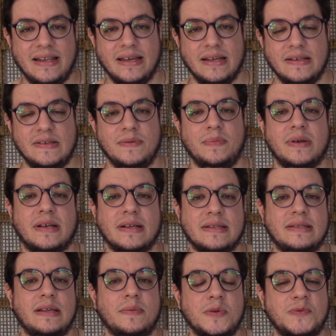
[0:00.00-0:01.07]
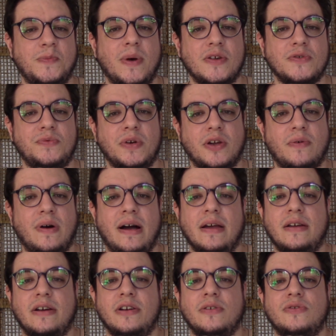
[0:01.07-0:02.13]
it, because some spells
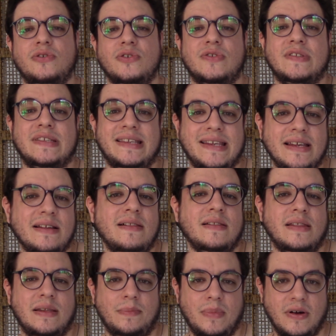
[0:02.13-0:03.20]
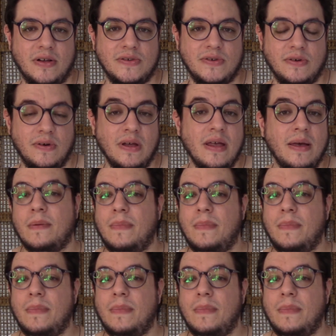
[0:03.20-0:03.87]
require you to seal the bottle,